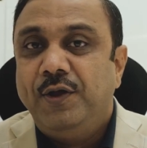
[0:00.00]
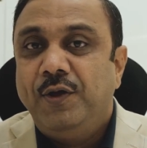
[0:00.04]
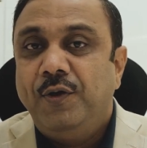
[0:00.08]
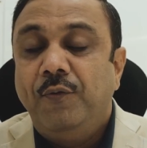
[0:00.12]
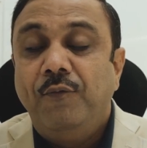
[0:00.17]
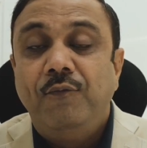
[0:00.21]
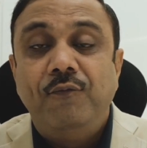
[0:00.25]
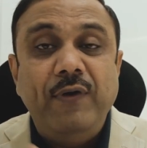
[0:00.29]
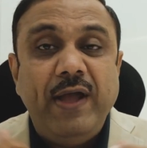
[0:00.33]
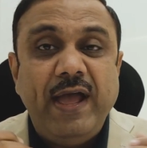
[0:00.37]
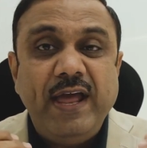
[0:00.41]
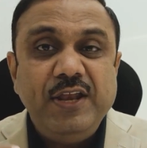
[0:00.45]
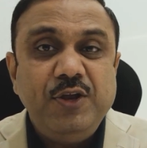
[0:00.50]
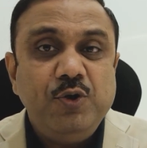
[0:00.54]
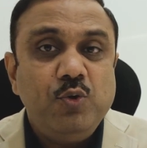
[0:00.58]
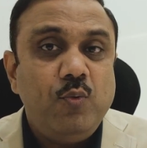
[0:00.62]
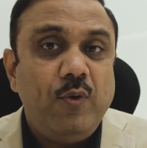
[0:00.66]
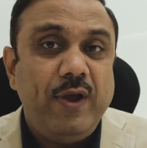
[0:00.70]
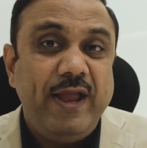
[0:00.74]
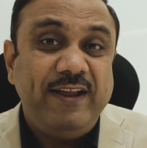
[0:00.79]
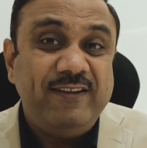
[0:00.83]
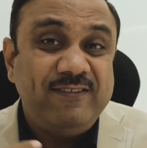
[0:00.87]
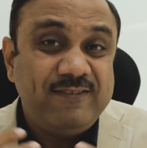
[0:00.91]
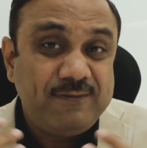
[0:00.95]
where you
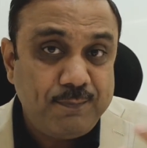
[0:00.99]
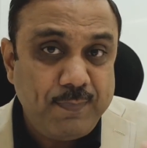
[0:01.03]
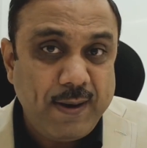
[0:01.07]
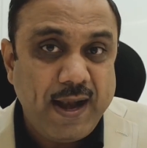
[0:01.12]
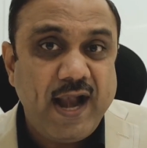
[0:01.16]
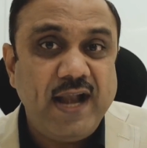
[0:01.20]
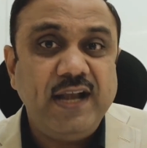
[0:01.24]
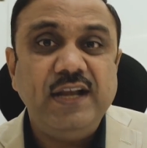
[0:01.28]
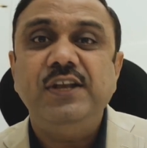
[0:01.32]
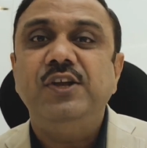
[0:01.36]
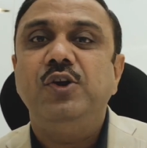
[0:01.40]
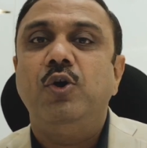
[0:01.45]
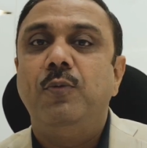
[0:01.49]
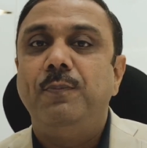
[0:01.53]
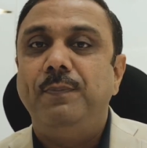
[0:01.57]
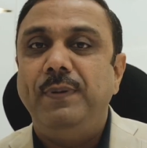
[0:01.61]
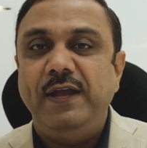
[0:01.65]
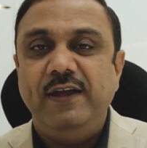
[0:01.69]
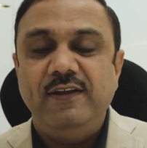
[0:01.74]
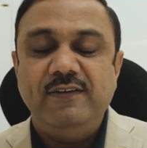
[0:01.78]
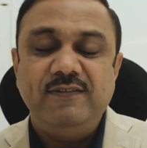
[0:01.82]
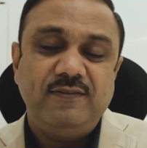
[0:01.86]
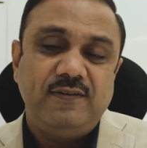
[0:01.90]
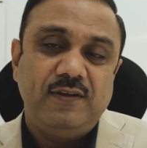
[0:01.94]
expand your
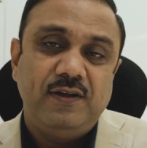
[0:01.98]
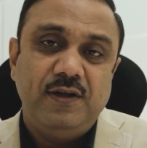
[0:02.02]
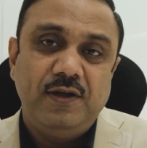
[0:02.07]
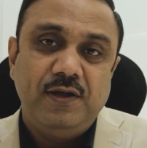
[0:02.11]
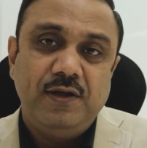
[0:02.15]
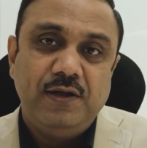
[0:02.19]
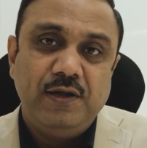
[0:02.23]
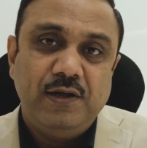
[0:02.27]
base,